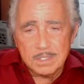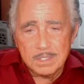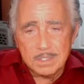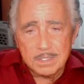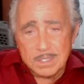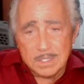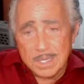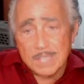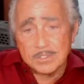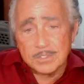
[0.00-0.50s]

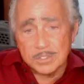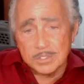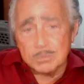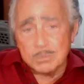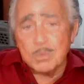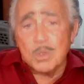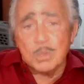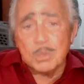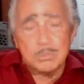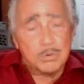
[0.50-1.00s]
and that's a
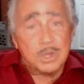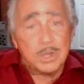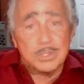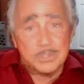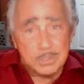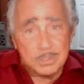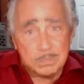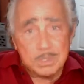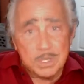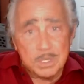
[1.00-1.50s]
small price
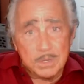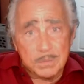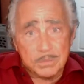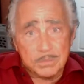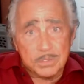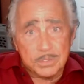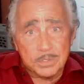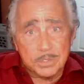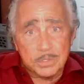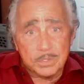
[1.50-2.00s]
to pay for
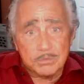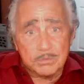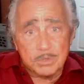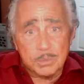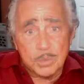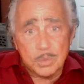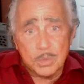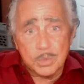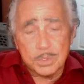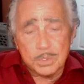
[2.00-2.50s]
eternal
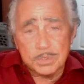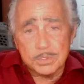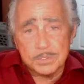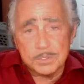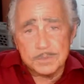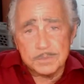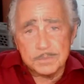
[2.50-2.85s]
rewards.